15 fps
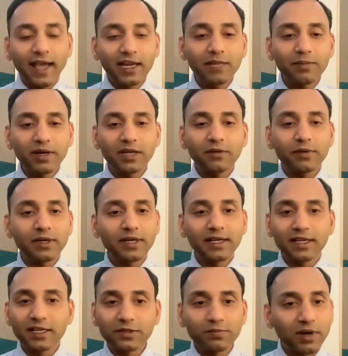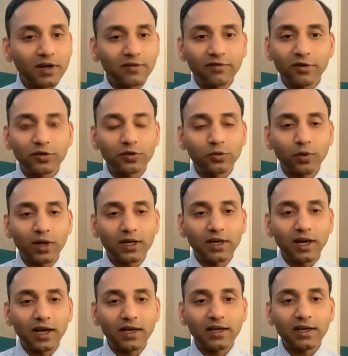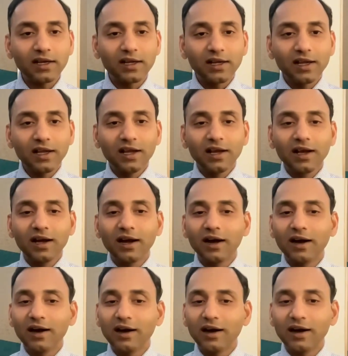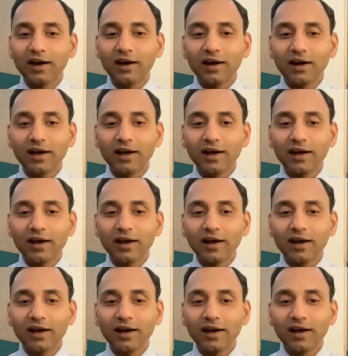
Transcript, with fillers: Anybody with decreased blood flow to one lung uh,